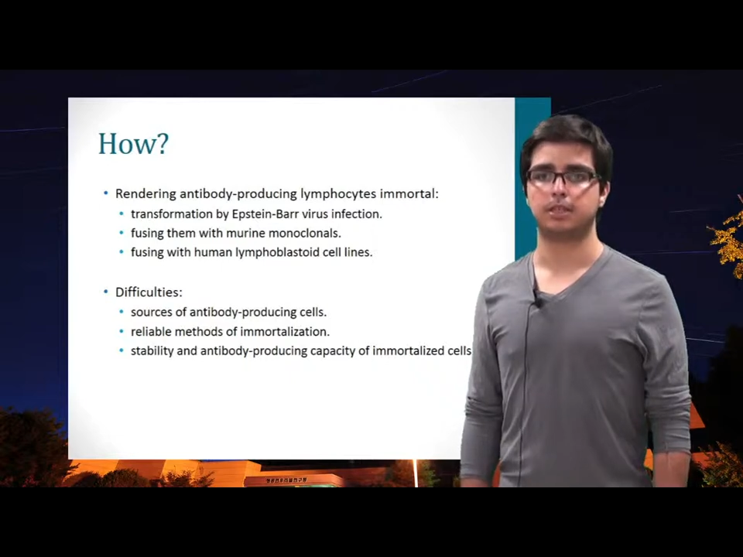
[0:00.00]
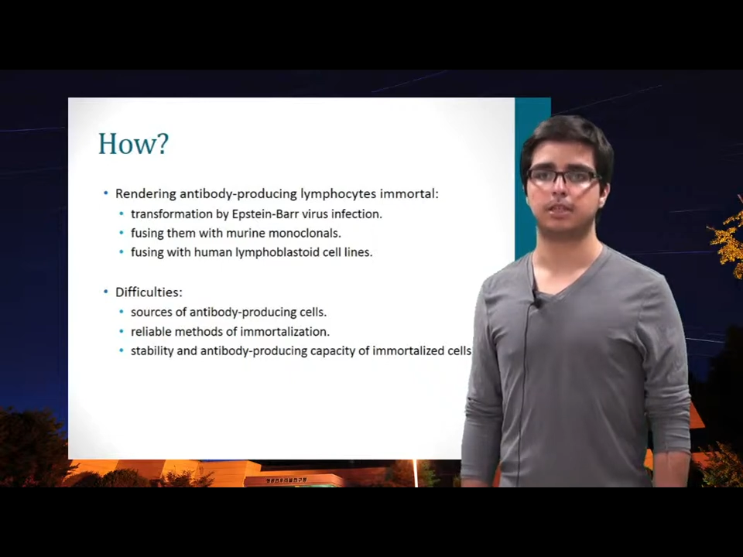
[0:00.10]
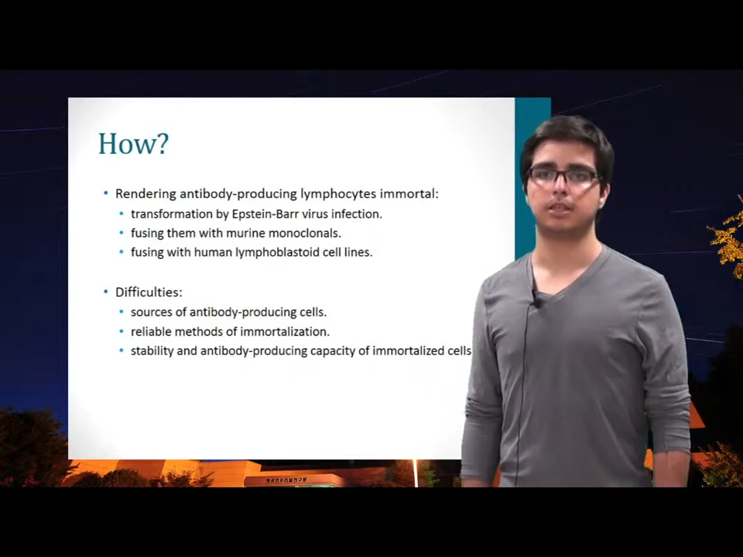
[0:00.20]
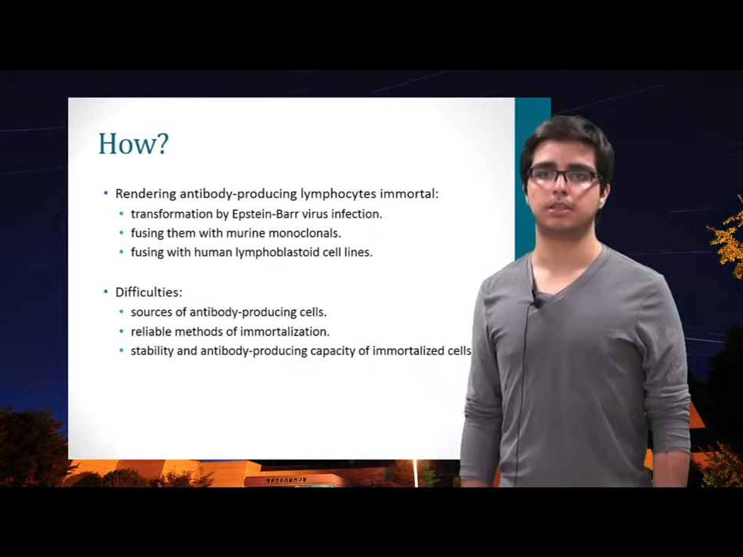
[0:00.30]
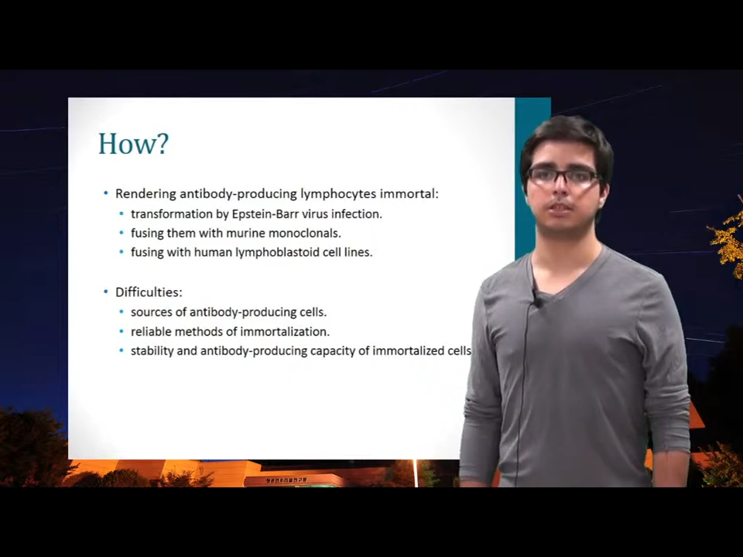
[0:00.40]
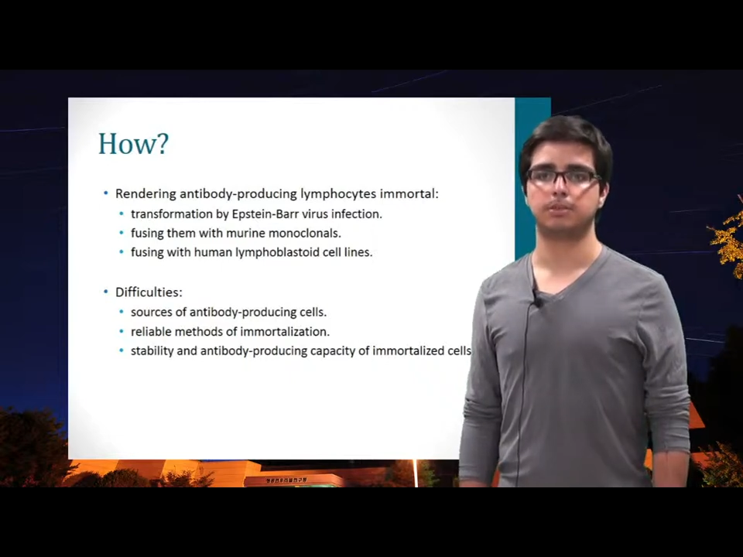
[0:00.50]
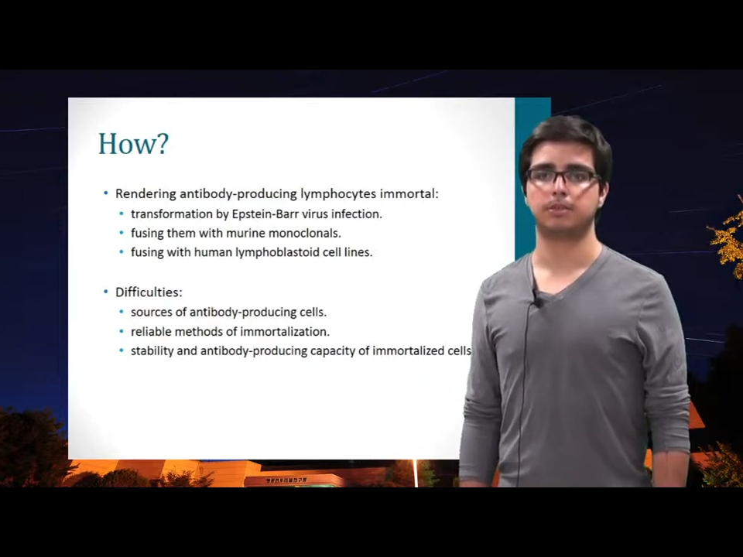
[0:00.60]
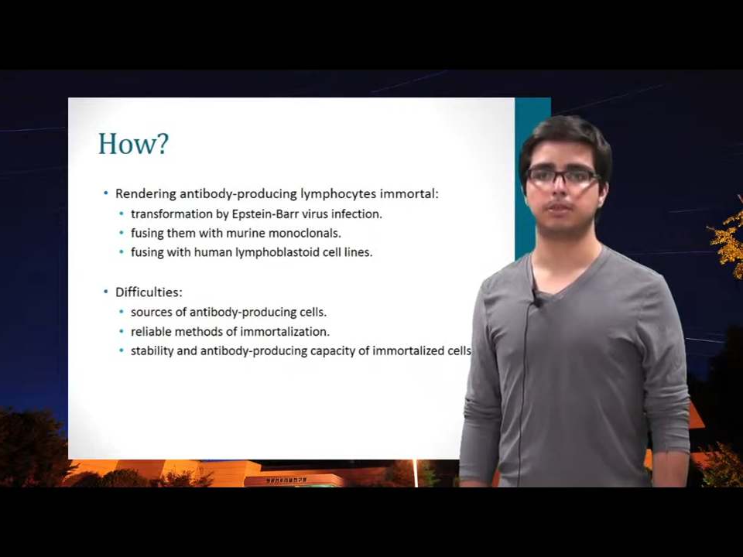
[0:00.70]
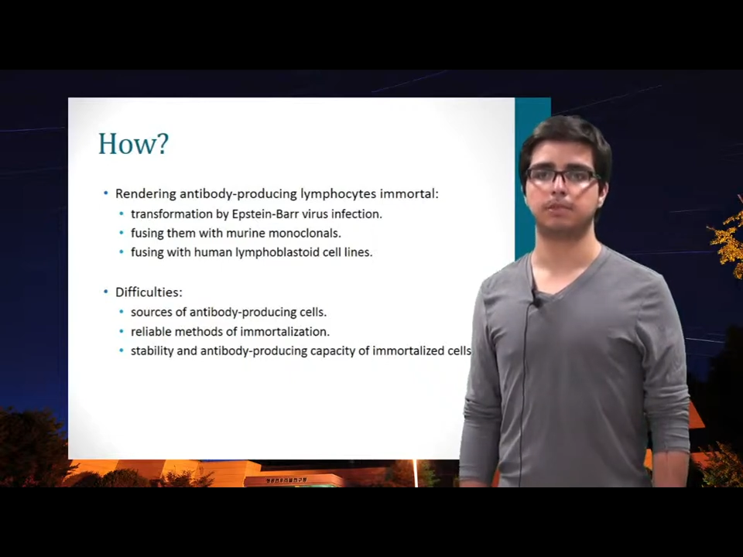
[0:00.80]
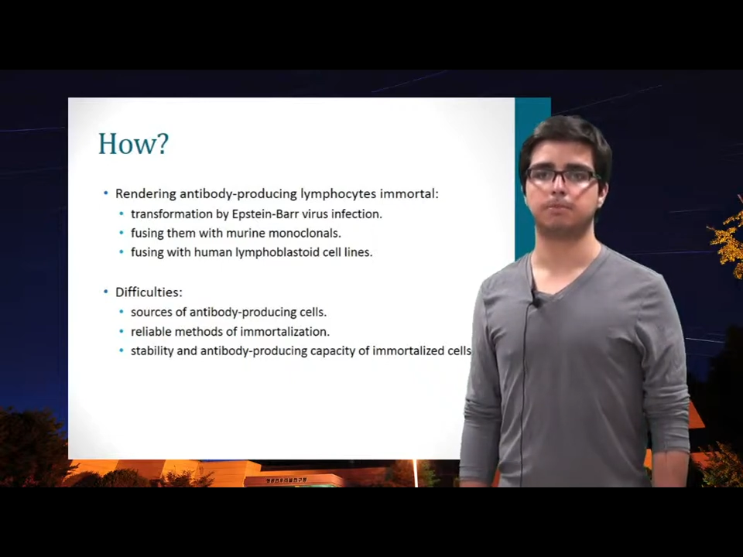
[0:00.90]
and
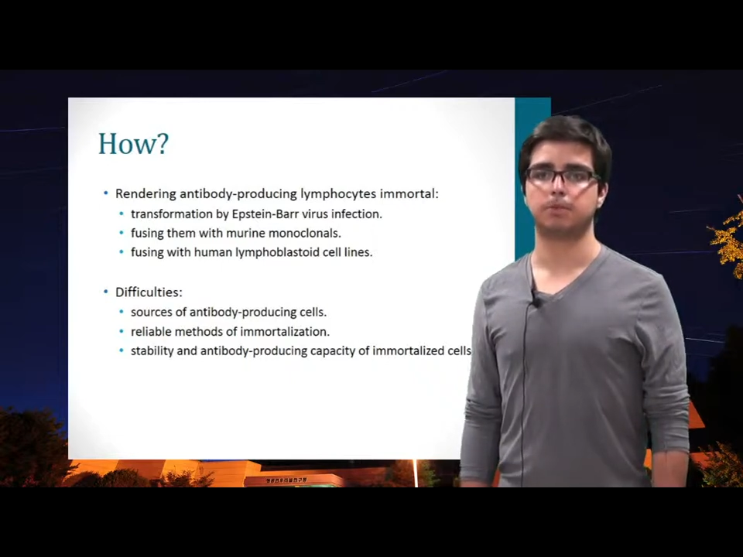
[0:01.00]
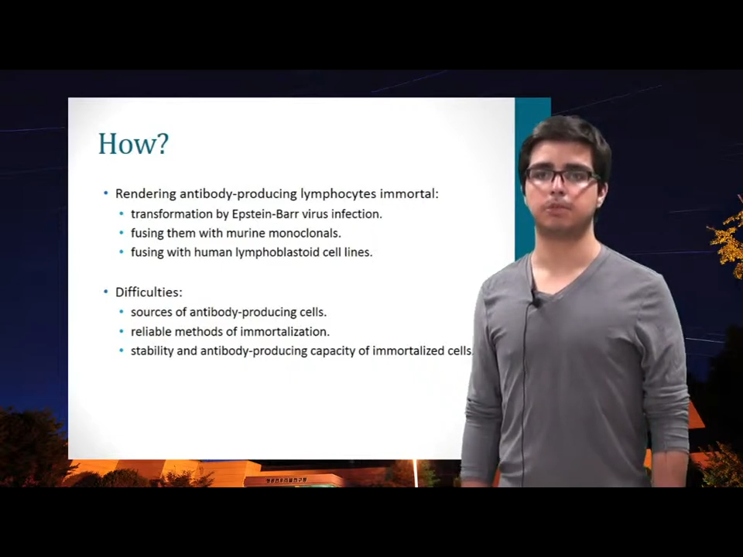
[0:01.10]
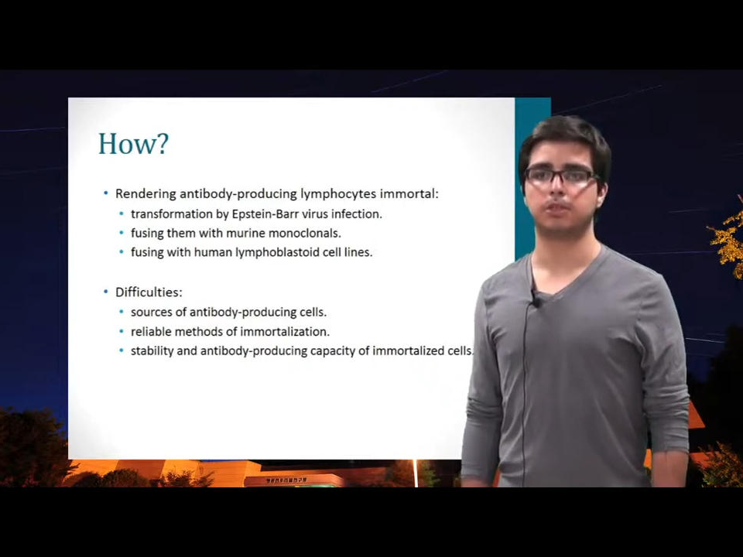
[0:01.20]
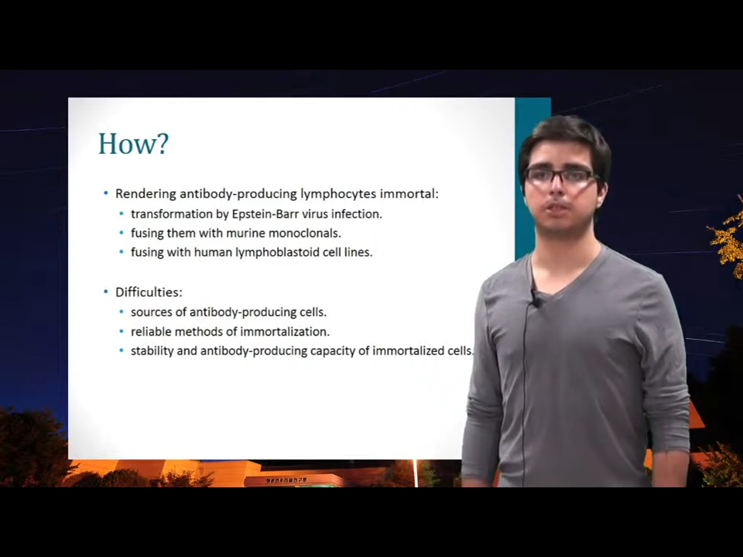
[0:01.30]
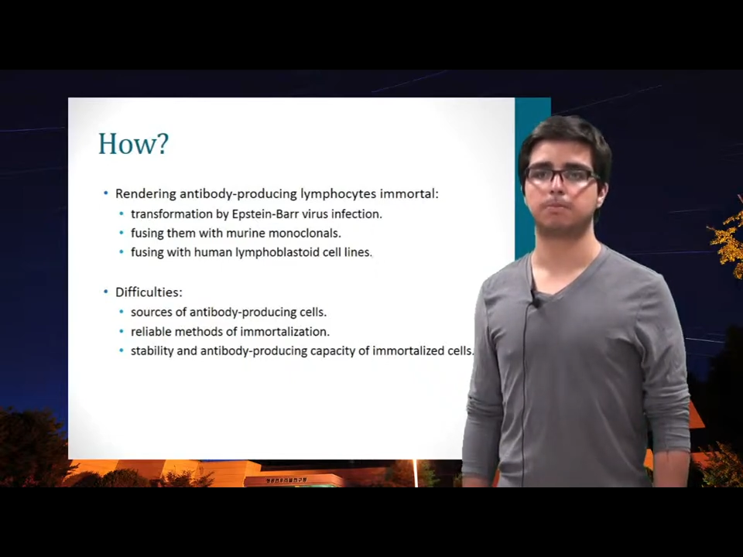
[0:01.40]
antibody-producing